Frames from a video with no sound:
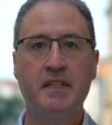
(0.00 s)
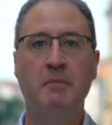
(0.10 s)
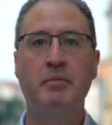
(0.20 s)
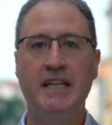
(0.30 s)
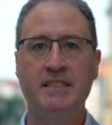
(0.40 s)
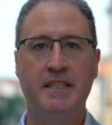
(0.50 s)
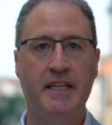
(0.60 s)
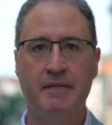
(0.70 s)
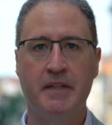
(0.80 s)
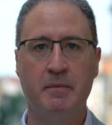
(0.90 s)

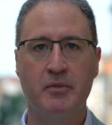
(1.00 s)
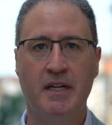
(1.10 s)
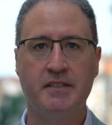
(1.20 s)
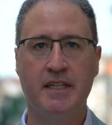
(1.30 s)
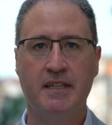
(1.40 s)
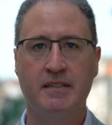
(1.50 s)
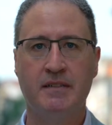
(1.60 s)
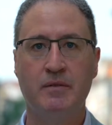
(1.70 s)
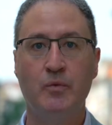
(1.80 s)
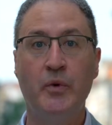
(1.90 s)
complexity of their project.
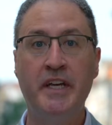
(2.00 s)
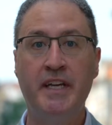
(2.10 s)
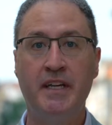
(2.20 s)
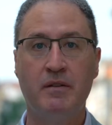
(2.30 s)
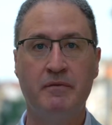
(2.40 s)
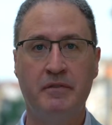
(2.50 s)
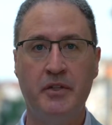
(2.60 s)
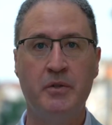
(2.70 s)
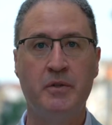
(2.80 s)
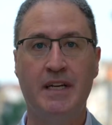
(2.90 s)
We
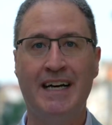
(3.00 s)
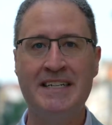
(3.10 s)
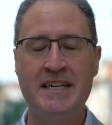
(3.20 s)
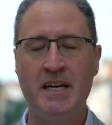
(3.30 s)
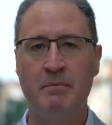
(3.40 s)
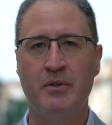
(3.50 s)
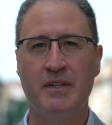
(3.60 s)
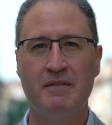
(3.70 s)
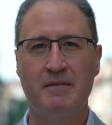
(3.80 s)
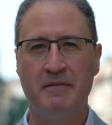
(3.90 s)
viewed a number
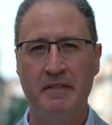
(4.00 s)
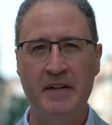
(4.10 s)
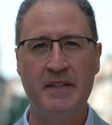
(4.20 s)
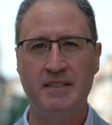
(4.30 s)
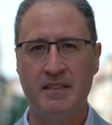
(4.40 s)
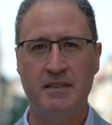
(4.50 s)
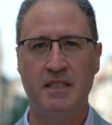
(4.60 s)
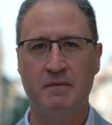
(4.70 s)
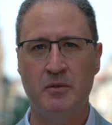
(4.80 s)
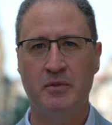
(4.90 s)
of very
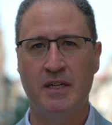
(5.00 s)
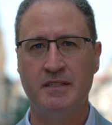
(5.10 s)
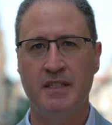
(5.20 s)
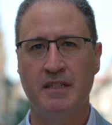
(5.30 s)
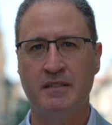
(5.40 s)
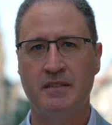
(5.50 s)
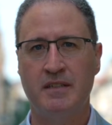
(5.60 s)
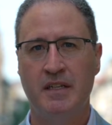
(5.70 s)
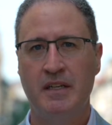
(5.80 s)
successful projects,